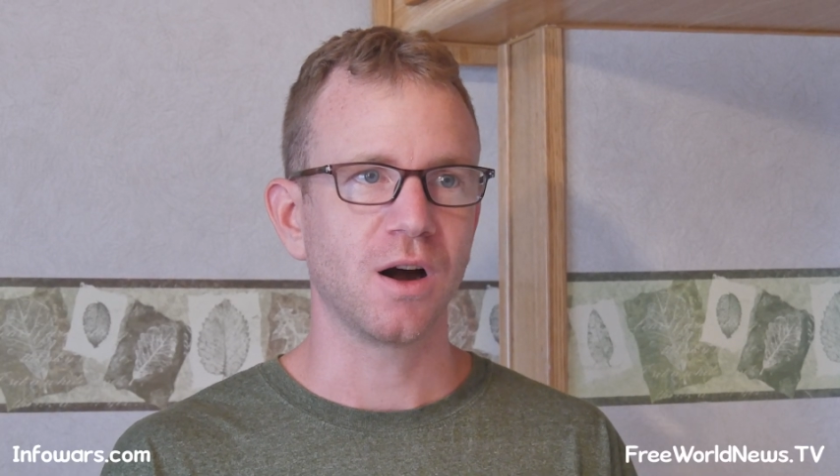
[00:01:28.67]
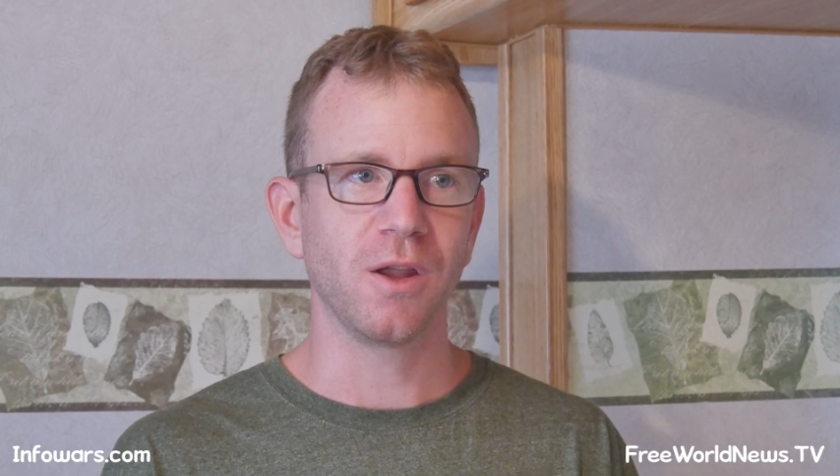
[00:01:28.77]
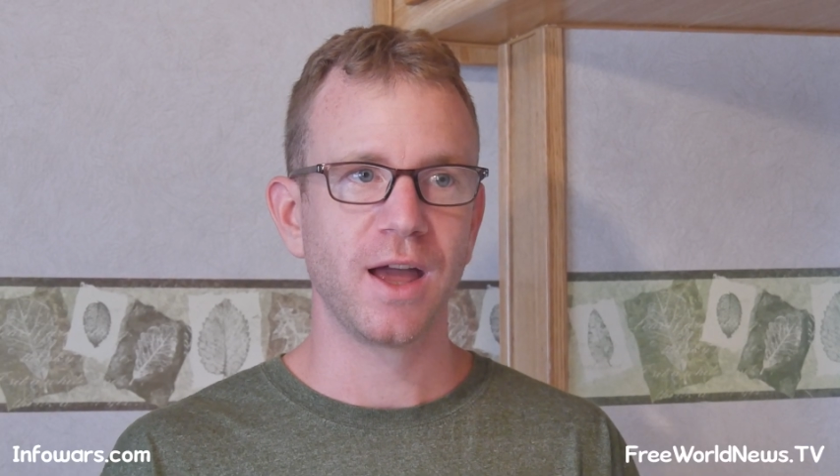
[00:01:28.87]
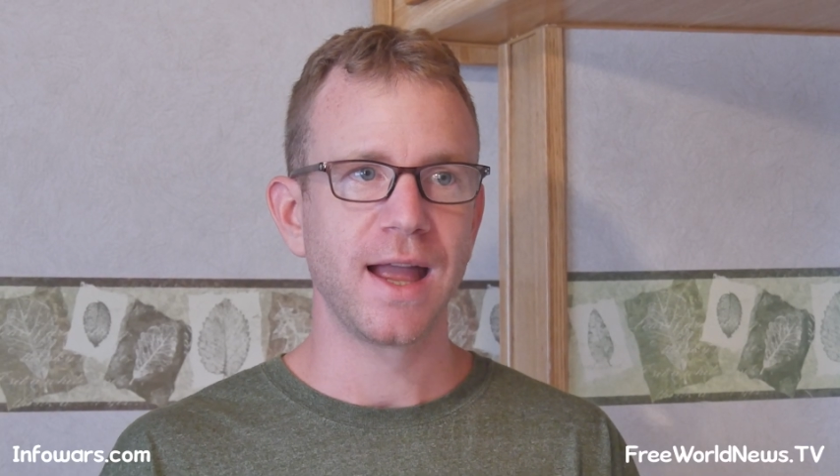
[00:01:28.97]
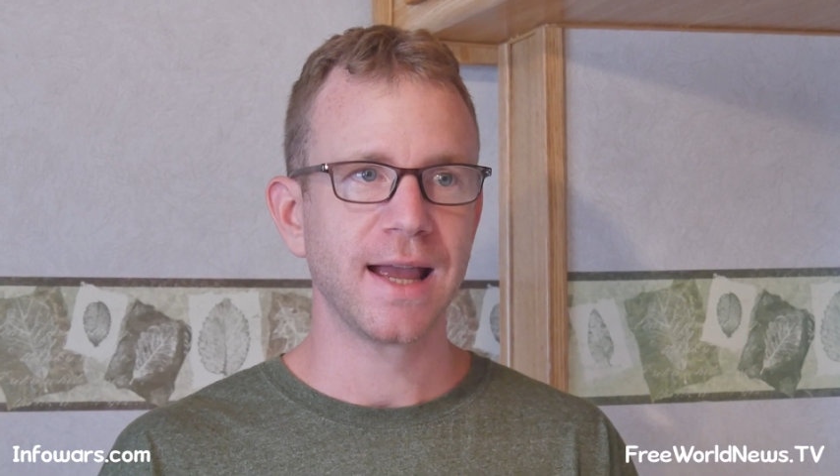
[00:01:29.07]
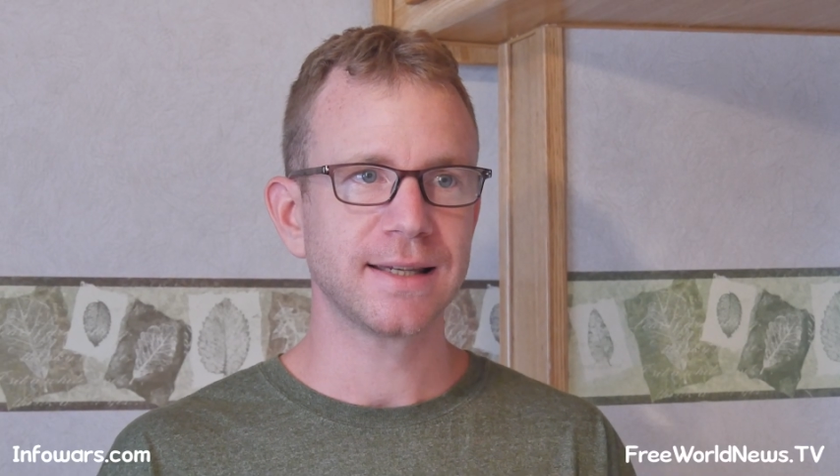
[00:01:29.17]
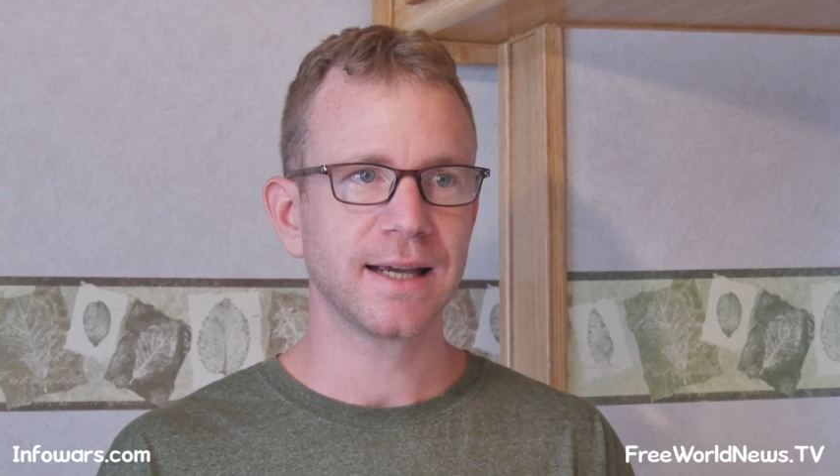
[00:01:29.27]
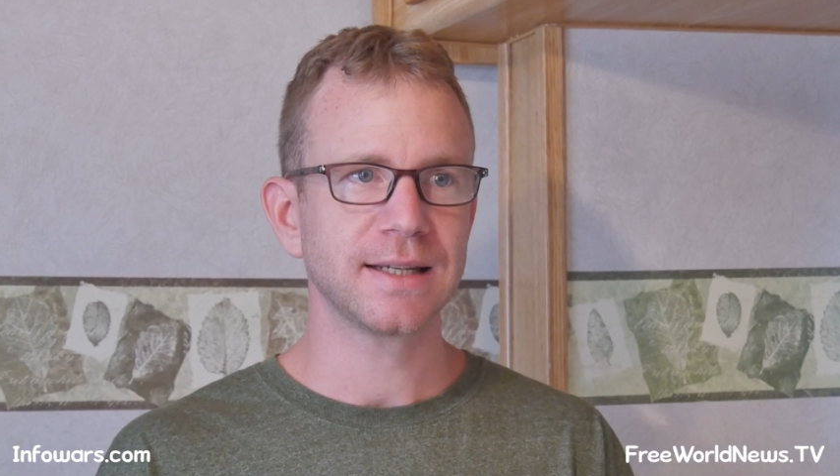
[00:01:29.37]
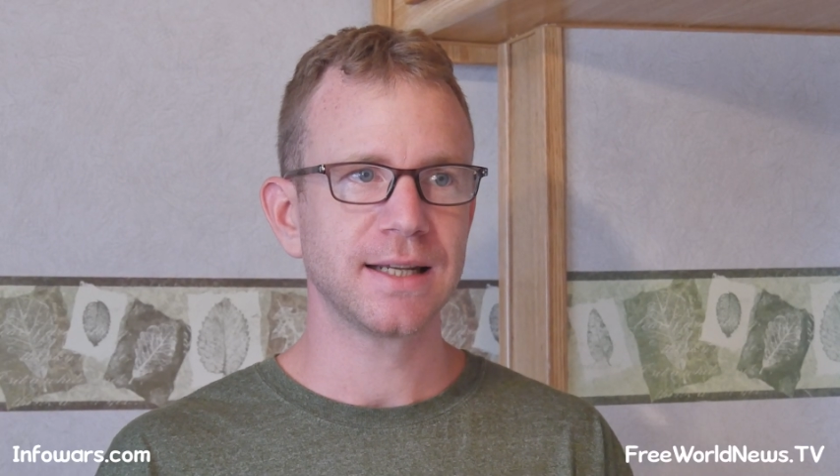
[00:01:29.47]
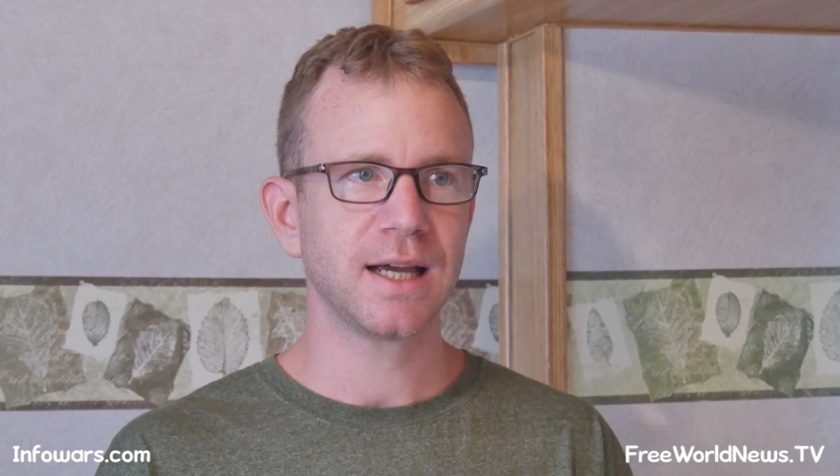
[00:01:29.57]
Are they
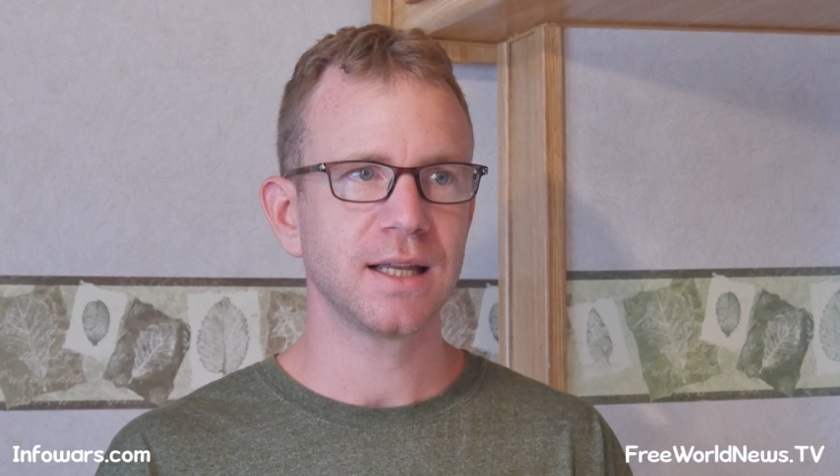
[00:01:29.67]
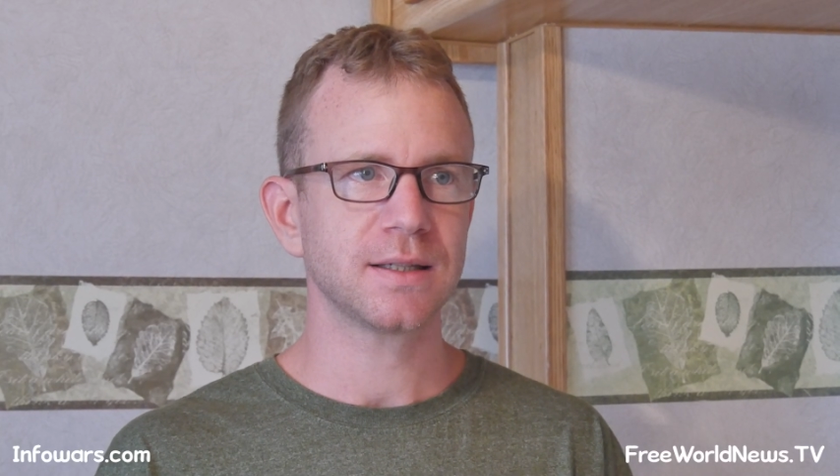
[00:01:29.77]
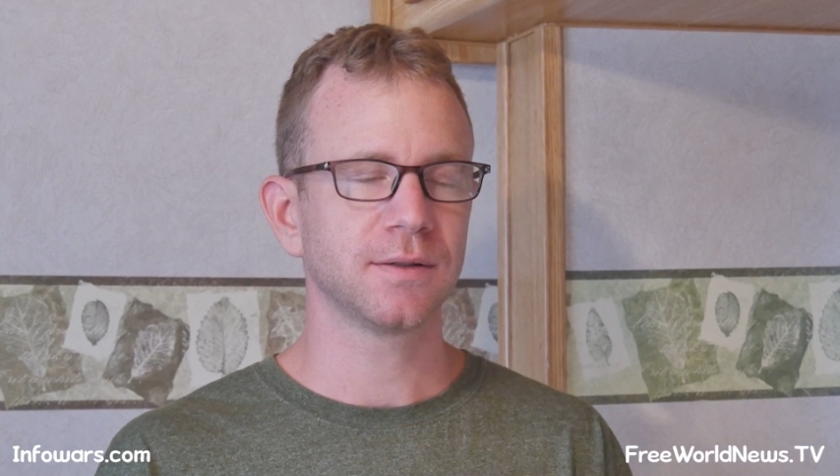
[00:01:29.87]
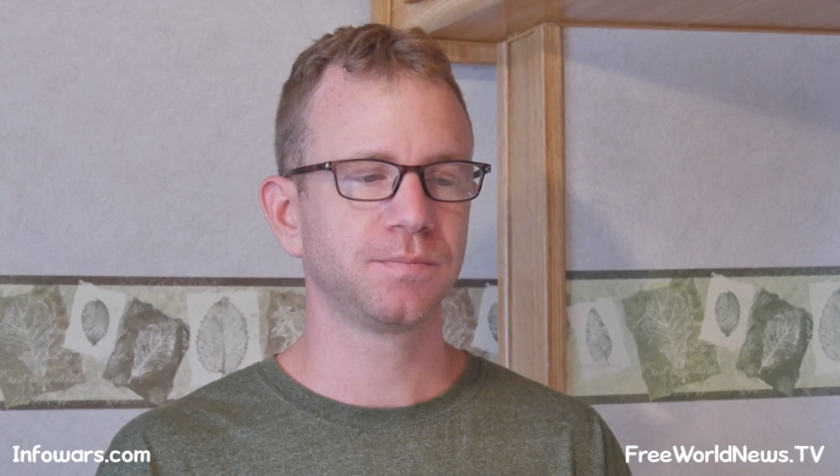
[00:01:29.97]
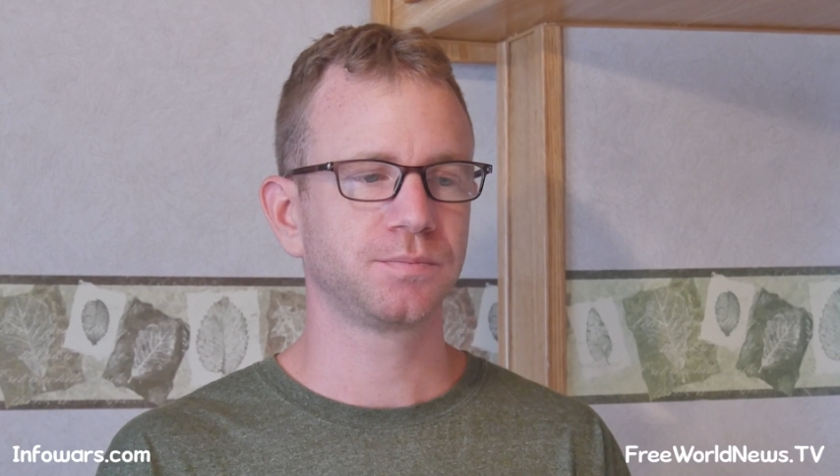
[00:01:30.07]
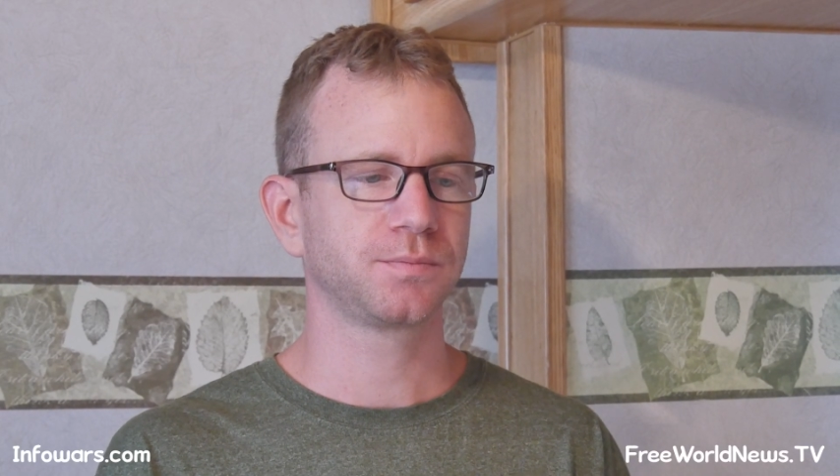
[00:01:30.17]
anti science?